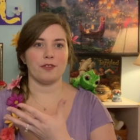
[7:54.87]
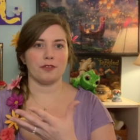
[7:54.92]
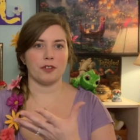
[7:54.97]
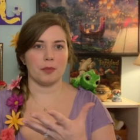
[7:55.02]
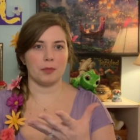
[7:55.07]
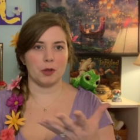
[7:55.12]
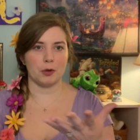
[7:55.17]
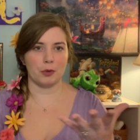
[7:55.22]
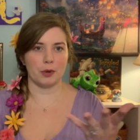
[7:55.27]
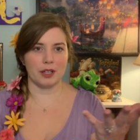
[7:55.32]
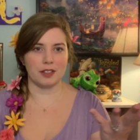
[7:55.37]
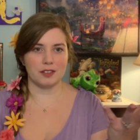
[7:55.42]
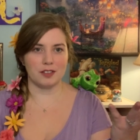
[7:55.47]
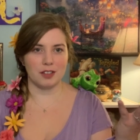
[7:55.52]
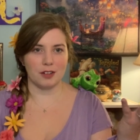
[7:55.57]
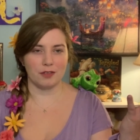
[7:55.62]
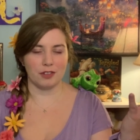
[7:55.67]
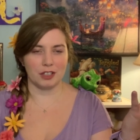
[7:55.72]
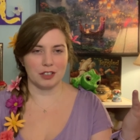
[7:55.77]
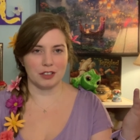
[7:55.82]
from the rest
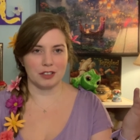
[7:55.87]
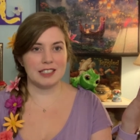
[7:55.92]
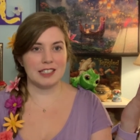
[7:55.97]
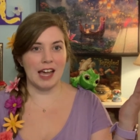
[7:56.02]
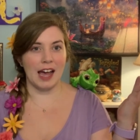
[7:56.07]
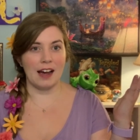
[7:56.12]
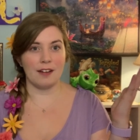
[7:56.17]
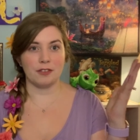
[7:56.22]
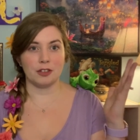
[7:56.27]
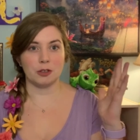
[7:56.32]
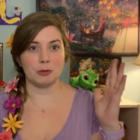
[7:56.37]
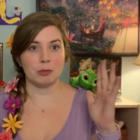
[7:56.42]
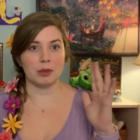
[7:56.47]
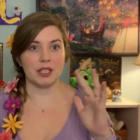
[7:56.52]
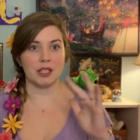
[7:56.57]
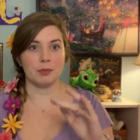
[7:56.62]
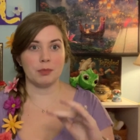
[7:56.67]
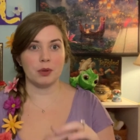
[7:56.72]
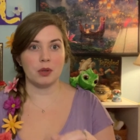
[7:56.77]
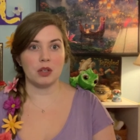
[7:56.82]
of the tavern
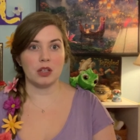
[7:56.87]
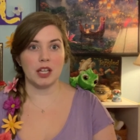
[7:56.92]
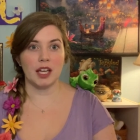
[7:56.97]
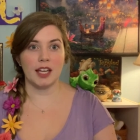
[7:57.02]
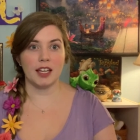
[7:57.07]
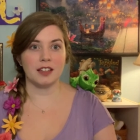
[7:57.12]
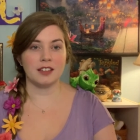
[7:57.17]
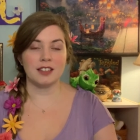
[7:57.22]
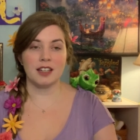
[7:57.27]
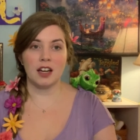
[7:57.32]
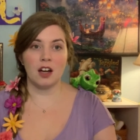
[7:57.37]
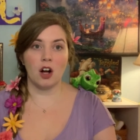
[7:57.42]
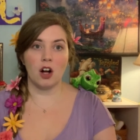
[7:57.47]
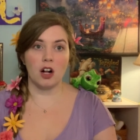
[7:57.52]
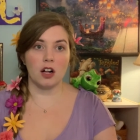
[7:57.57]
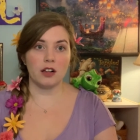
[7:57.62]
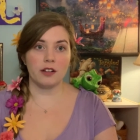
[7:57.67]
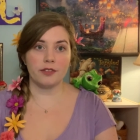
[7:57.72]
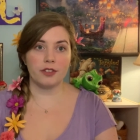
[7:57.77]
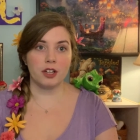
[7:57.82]
people and
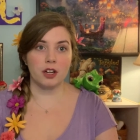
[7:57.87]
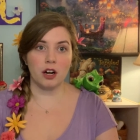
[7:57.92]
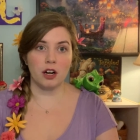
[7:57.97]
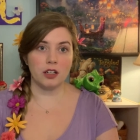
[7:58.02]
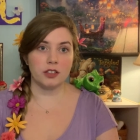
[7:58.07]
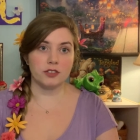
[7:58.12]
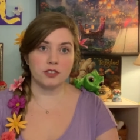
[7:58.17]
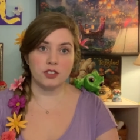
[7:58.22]
all of the guards,